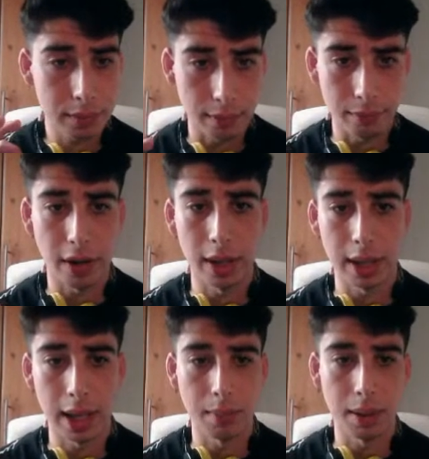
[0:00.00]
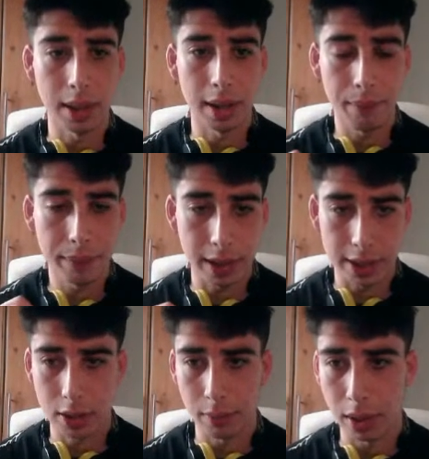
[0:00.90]
I'm very glad about that.
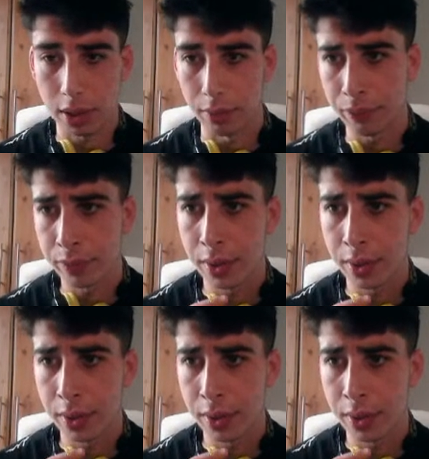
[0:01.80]
That's going to be cool.